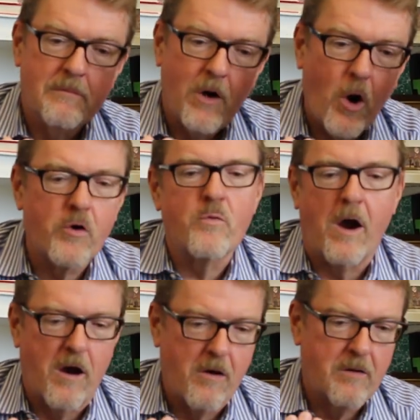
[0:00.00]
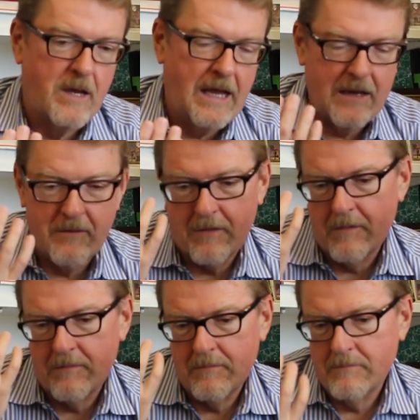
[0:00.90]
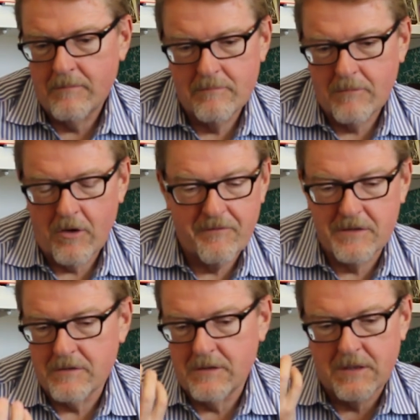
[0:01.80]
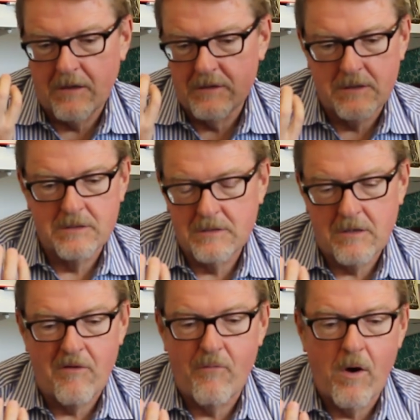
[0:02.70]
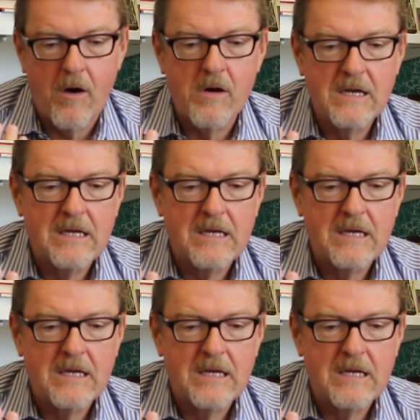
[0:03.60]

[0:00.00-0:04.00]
hardware and artificial intelligence software